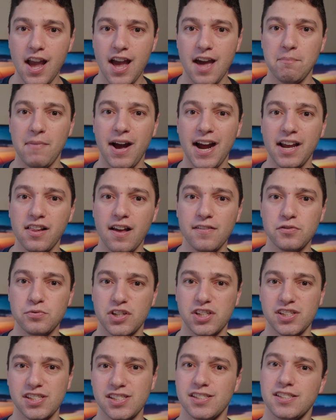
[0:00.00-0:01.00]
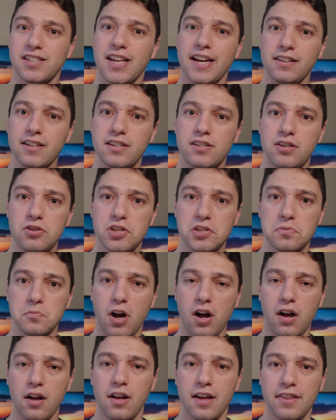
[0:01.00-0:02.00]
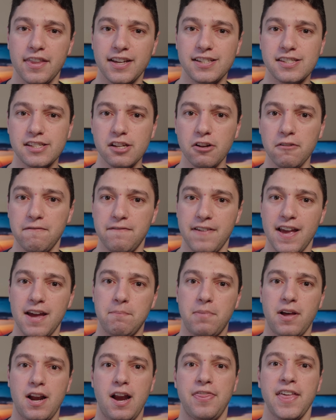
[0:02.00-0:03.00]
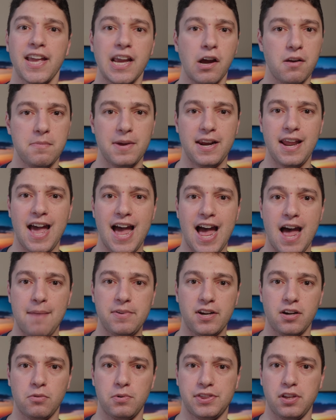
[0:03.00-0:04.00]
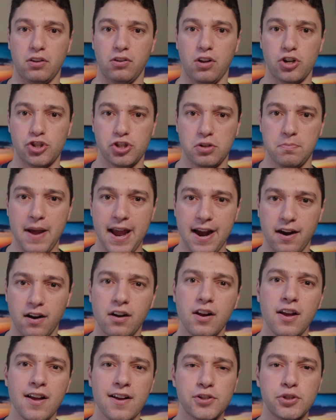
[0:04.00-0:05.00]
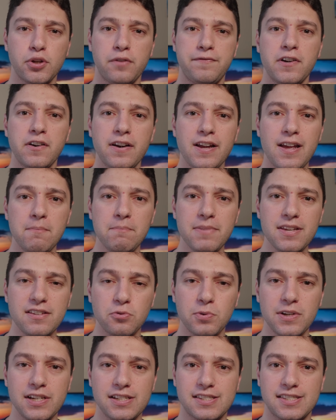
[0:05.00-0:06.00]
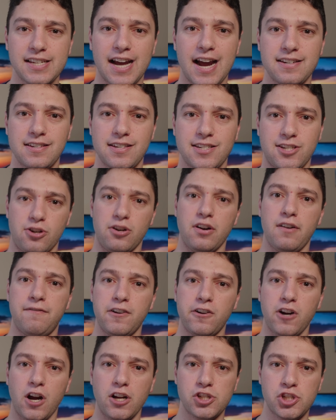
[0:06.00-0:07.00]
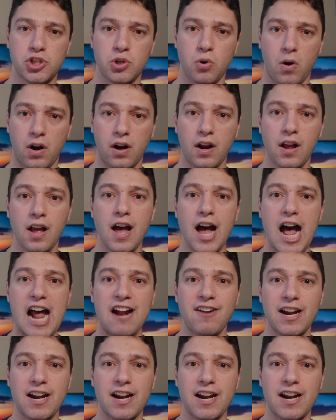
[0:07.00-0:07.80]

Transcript: and my gloves were just slightly too small. They still fit, but I think I would have been happier with the larger pair. So if you're in between sizes or if you're unsure, I